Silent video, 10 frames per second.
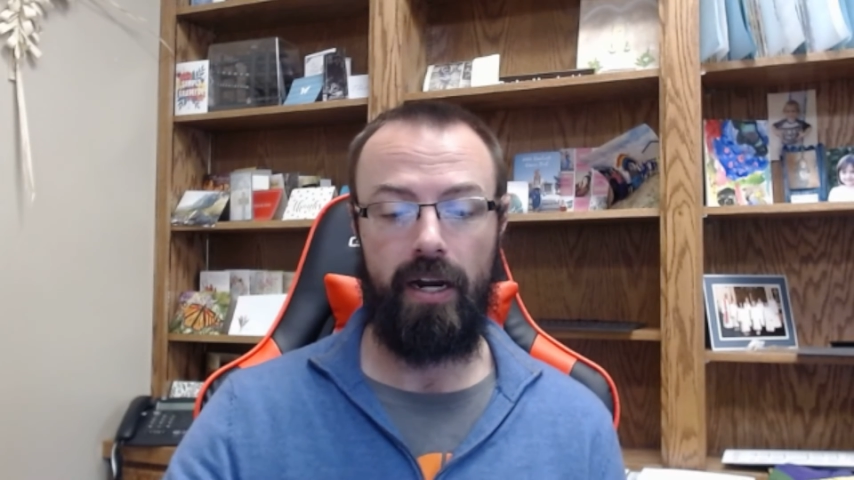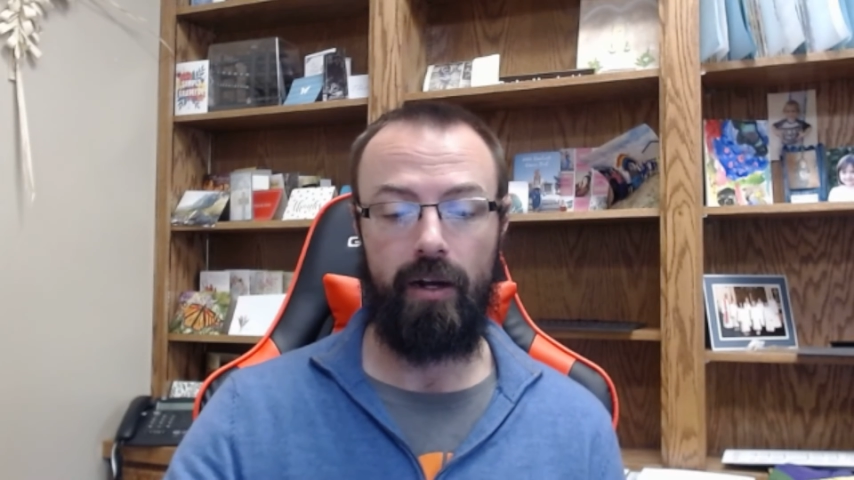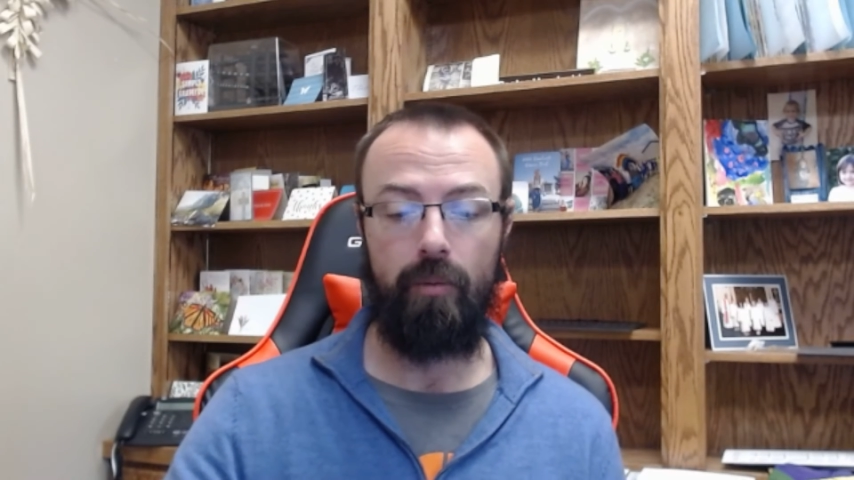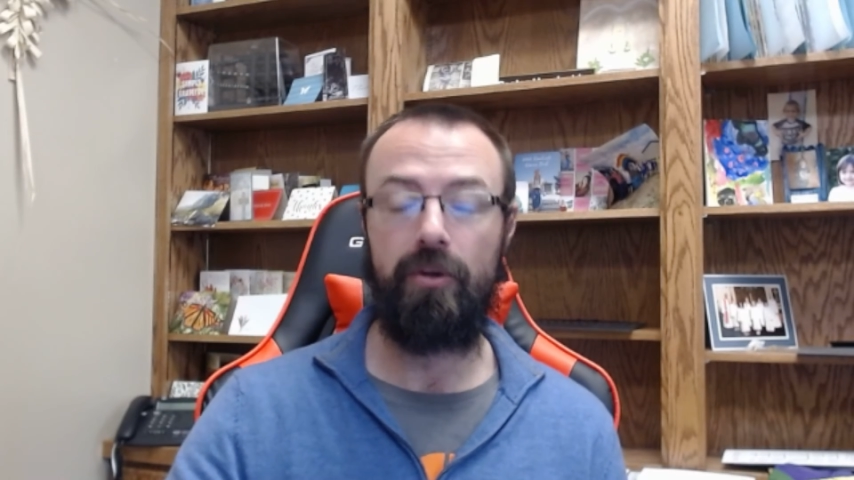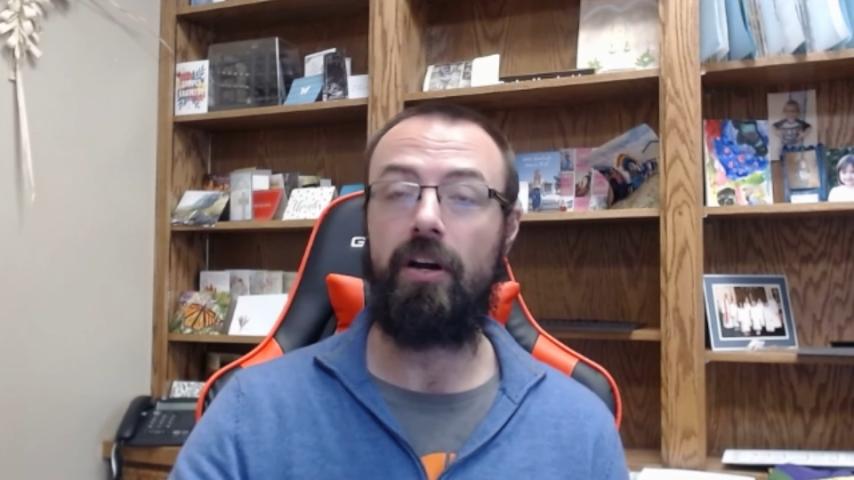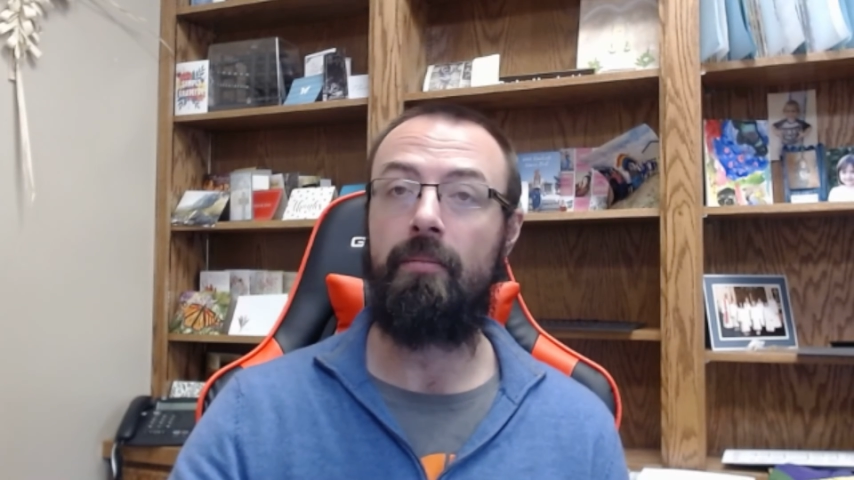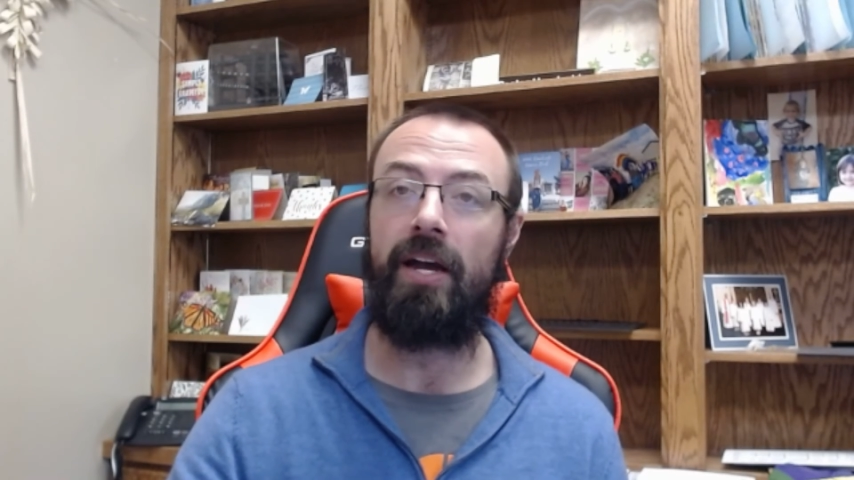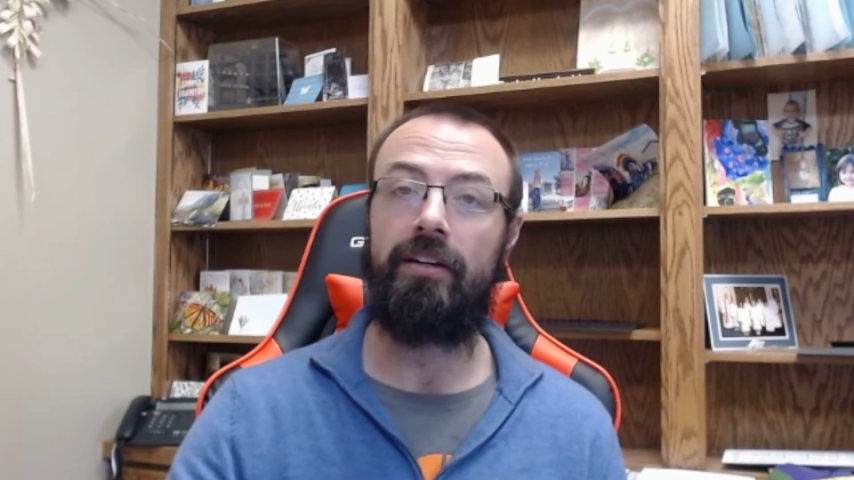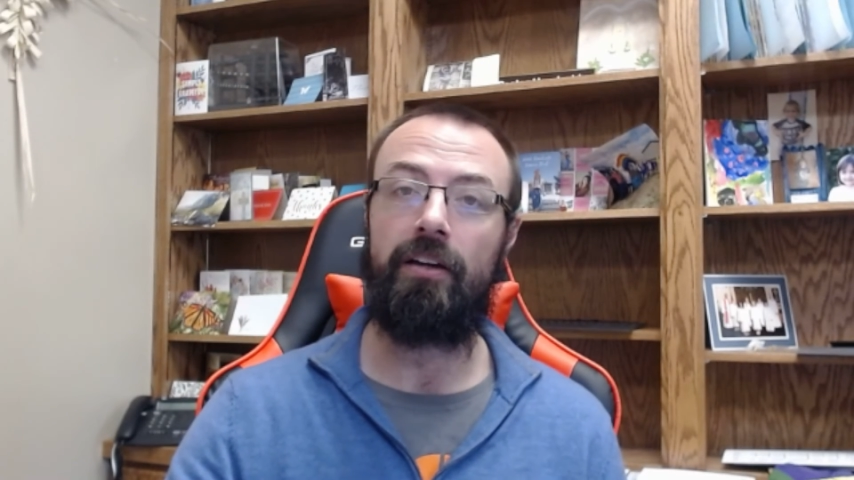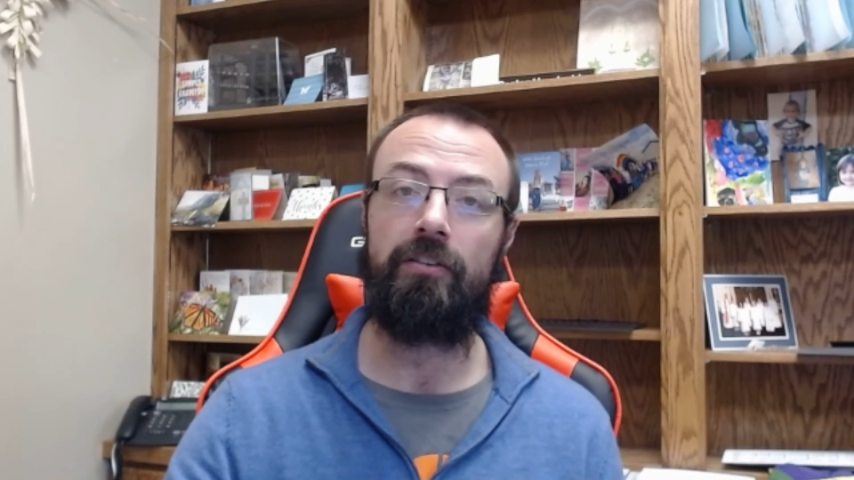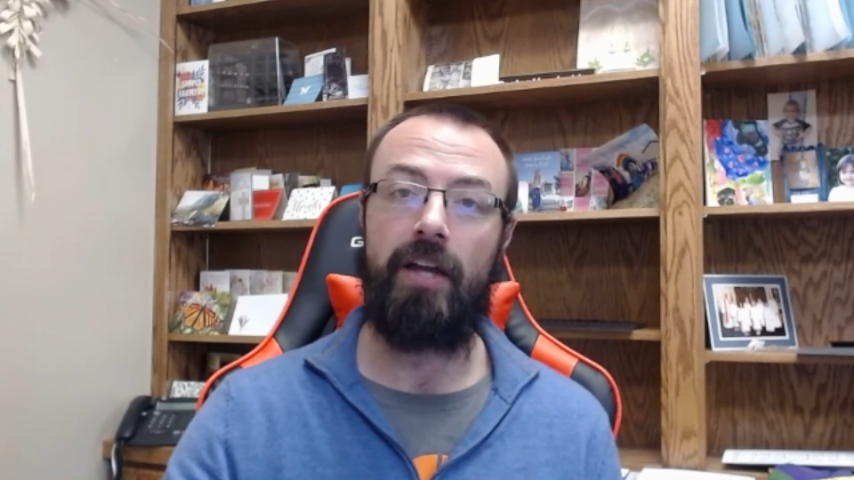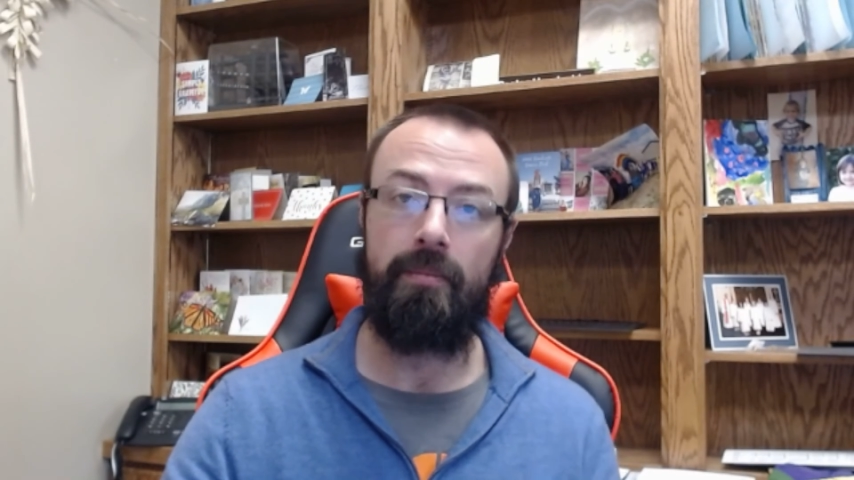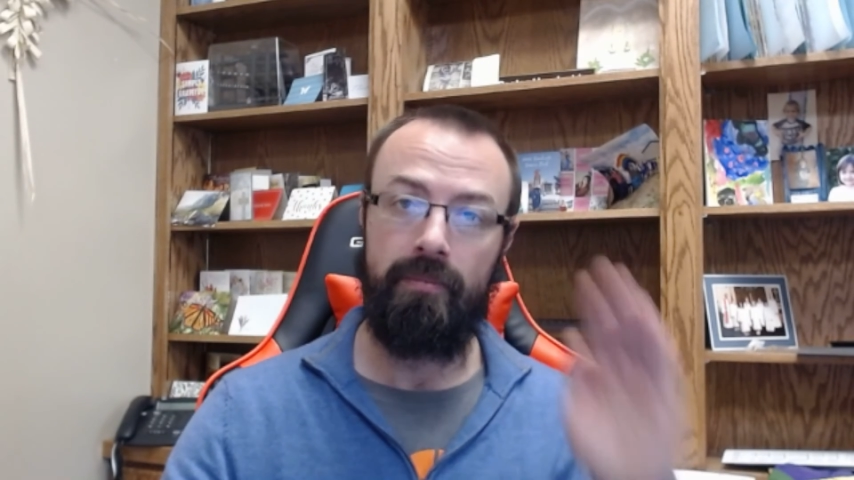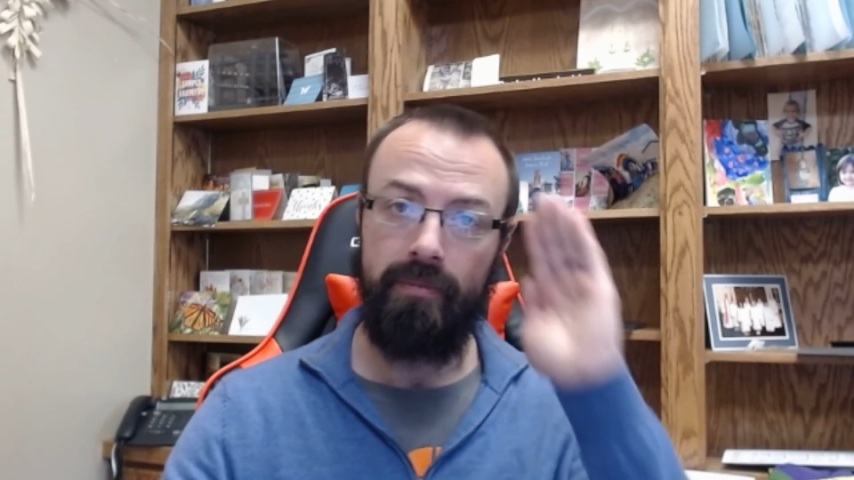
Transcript: and I hope you come back next time.